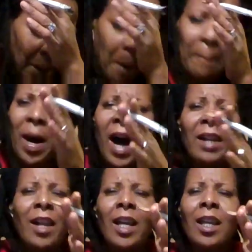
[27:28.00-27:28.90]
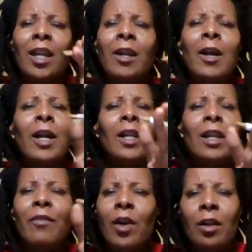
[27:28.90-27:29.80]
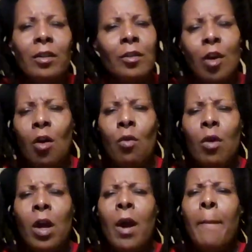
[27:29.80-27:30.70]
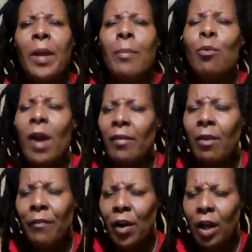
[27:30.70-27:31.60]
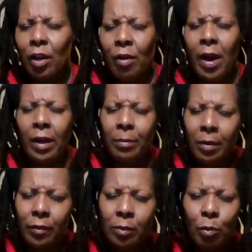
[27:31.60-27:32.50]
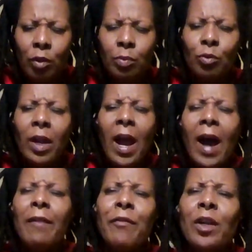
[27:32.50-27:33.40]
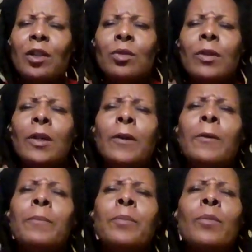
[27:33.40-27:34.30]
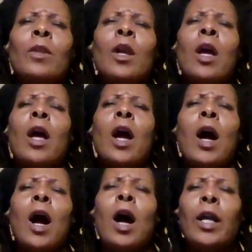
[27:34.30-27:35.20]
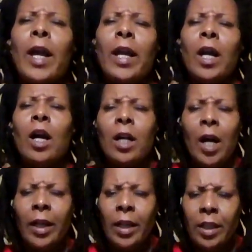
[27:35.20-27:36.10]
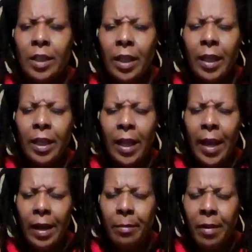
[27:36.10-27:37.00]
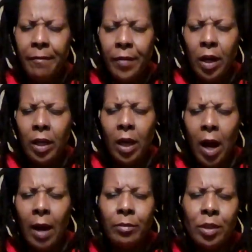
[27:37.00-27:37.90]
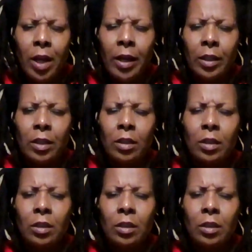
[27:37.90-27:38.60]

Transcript: But I like it. Leave it. No, people have to fucking learn how to be responsible. Now, how the fuck is it? Okay, a gun is an inanimate fucking object.